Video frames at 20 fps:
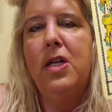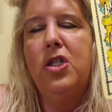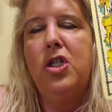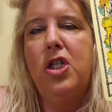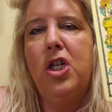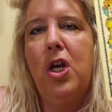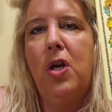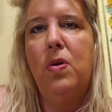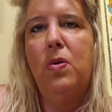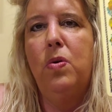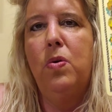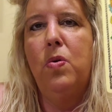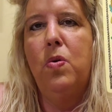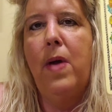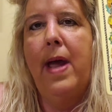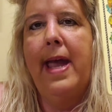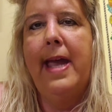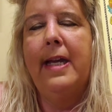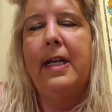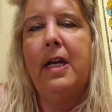
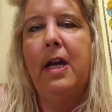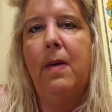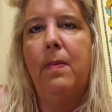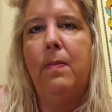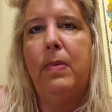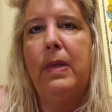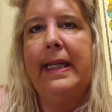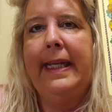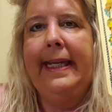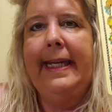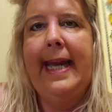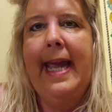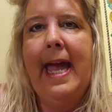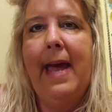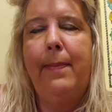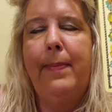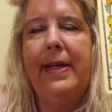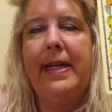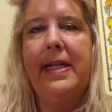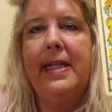Total and complete
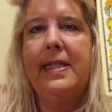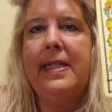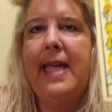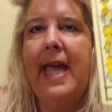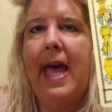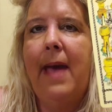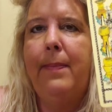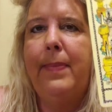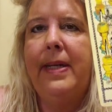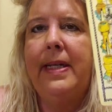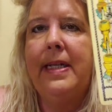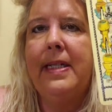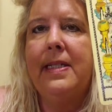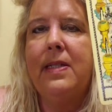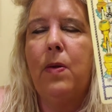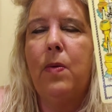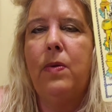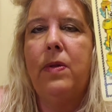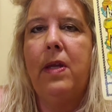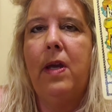happiness.
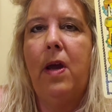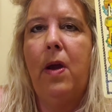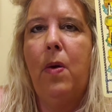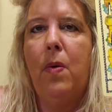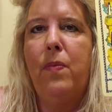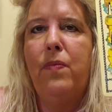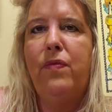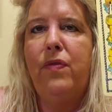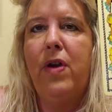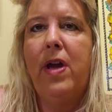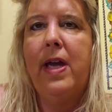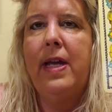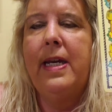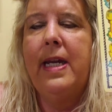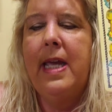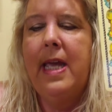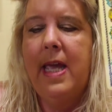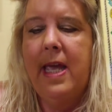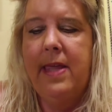Happiness on the home front.